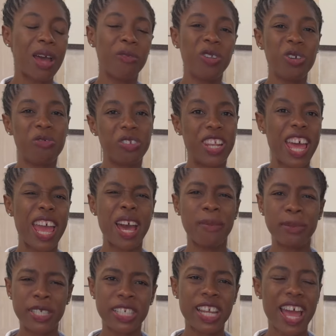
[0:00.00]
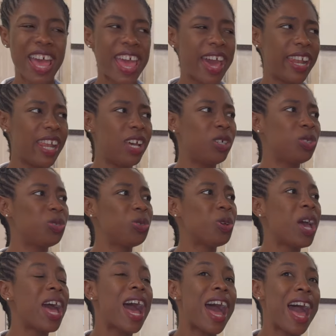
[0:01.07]
I'm not even like I'm shy and I also
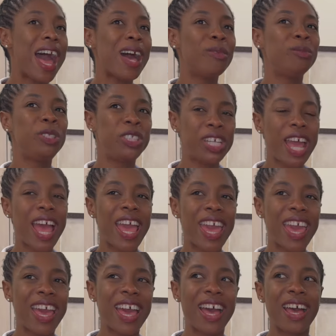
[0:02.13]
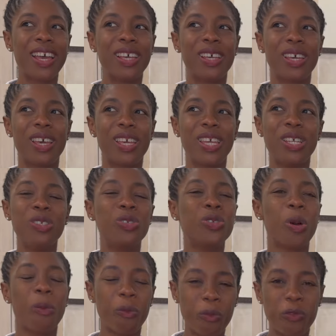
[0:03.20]
I'm shy in
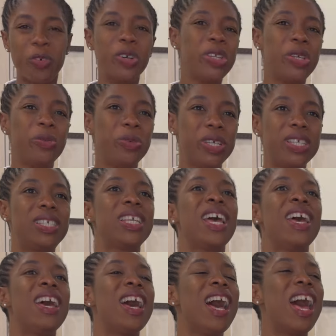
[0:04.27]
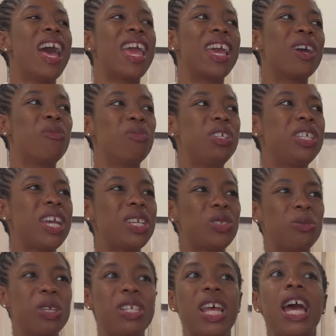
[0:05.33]
some funny ways. I can be shy
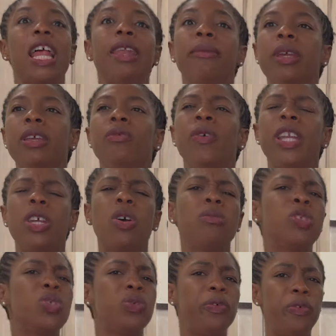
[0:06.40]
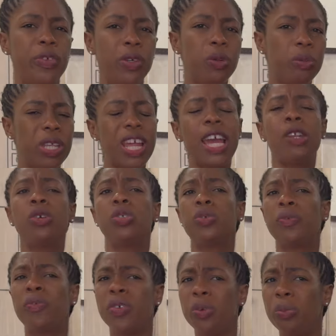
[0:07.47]
sometimes when it comes to filming. I don't want
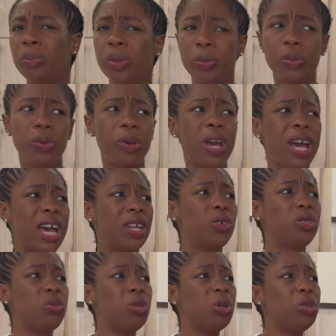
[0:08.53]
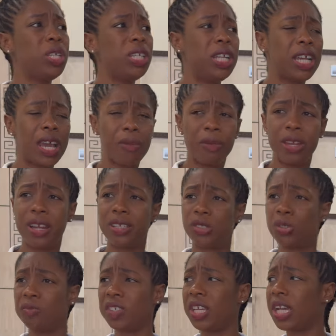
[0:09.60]
to film people. I don't want to be holding a camera and
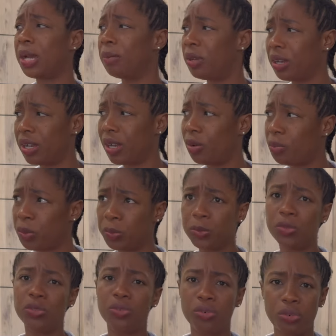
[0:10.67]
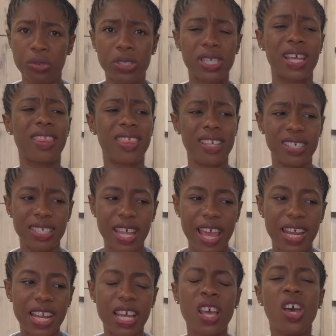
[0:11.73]
shoving a camera down people's throats and things
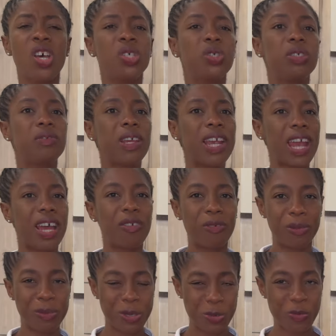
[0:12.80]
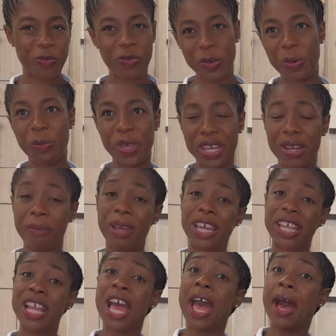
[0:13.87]
like that. So it's very hard for me to film in the market.